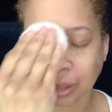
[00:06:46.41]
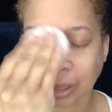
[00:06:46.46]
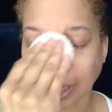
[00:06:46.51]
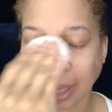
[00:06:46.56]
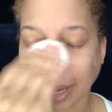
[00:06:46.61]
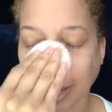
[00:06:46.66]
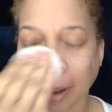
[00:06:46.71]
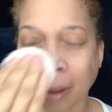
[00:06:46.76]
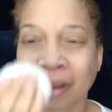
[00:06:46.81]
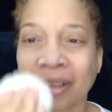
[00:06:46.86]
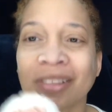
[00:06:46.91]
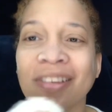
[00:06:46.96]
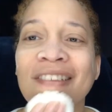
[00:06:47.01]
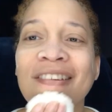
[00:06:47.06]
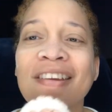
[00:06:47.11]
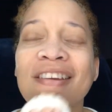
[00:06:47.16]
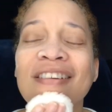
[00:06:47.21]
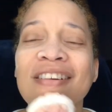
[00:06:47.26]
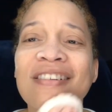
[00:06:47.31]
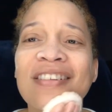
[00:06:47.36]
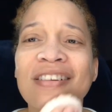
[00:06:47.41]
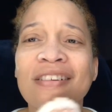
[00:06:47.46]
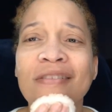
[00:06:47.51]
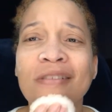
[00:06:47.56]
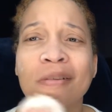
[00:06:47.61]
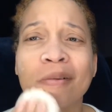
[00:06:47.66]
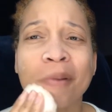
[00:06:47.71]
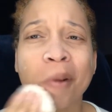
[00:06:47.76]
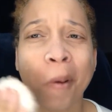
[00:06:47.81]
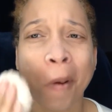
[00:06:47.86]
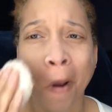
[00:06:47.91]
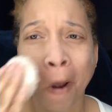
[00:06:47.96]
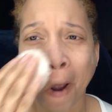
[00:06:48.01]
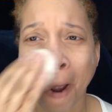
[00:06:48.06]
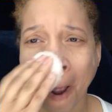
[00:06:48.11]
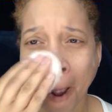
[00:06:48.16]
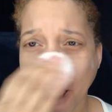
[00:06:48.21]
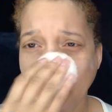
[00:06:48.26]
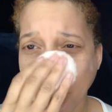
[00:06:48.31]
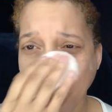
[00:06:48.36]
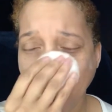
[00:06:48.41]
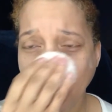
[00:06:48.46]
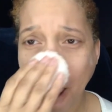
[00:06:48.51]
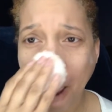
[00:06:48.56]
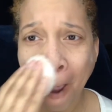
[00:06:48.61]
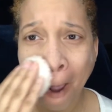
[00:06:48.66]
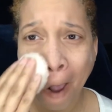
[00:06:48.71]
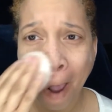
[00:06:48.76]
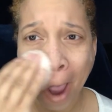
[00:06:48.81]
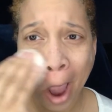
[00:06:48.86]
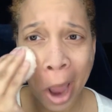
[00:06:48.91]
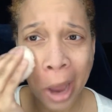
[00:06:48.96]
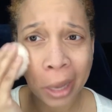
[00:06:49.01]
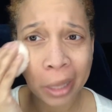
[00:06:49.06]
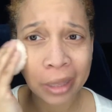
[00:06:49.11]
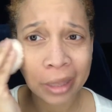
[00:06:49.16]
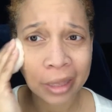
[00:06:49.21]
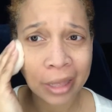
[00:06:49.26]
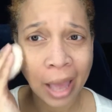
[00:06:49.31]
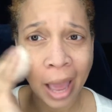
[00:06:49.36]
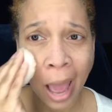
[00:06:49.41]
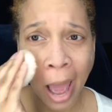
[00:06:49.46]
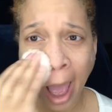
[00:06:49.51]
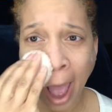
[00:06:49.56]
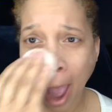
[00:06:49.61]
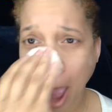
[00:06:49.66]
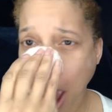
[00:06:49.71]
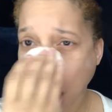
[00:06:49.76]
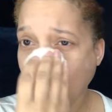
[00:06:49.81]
yeah, it goes here, like that.